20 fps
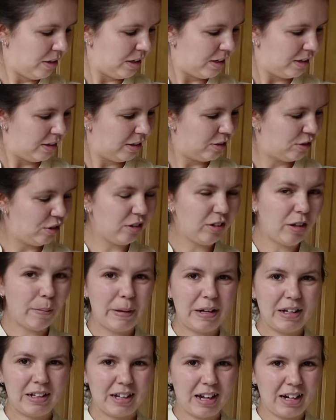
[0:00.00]
it's just a
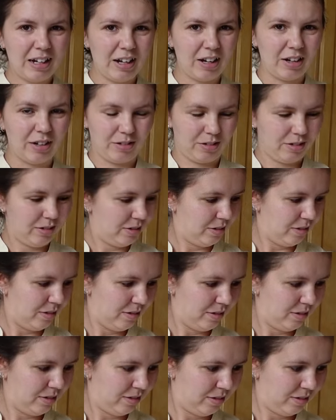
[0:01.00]
bit yellow.
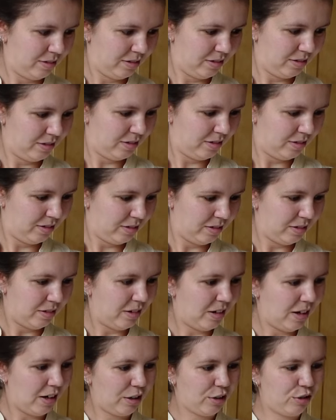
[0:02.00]

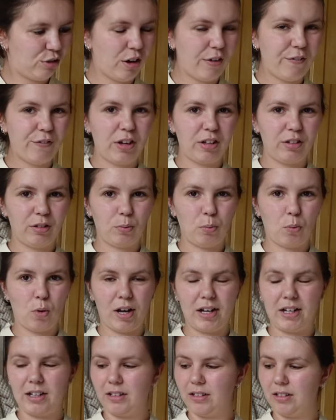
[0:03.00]
I could try and find some
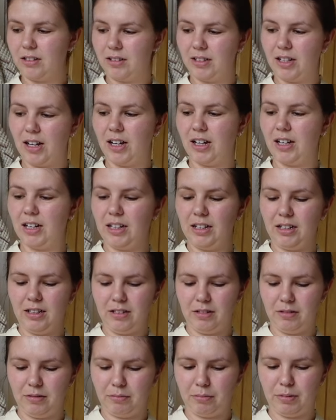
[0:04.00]
white dye,
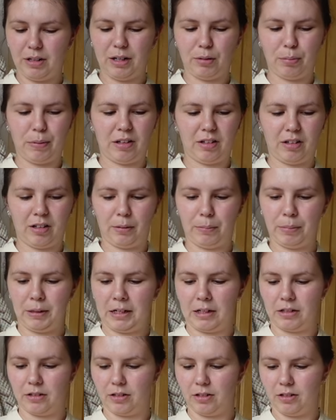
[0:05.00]
but that's basically
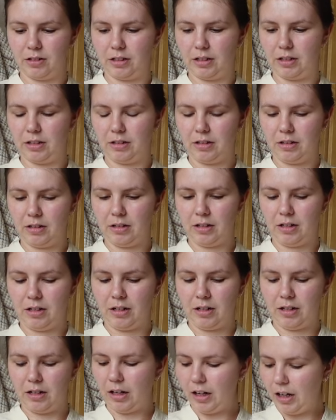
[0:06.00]
bleach, isn't it?
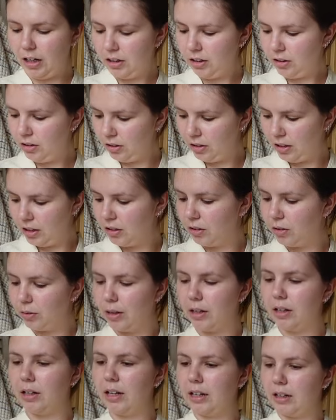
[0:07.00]
I could look into
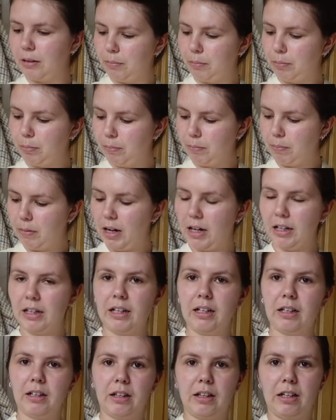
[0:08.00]
it. Like, I
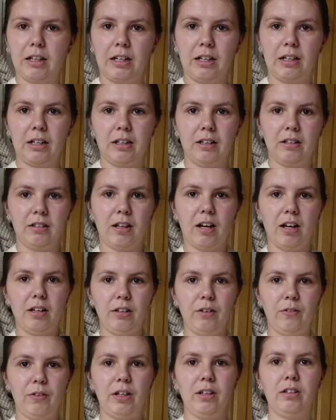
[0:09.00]
think the
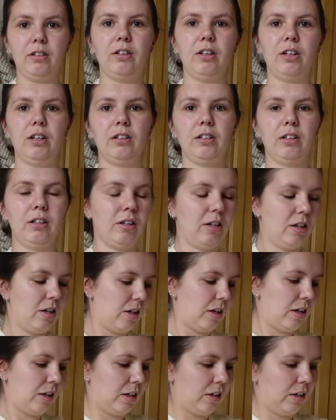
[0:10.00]
size of it is good.
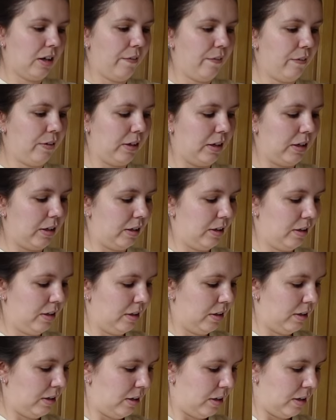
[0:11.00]
I can definitely
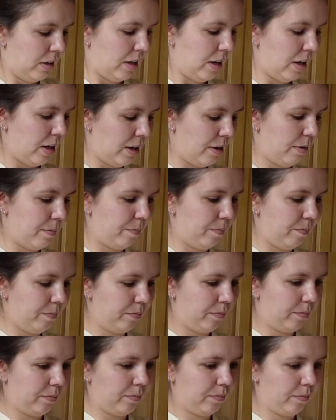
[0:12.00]
um,
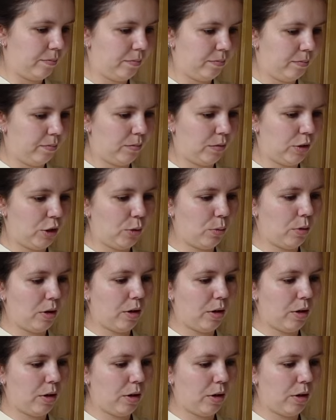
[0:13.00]
do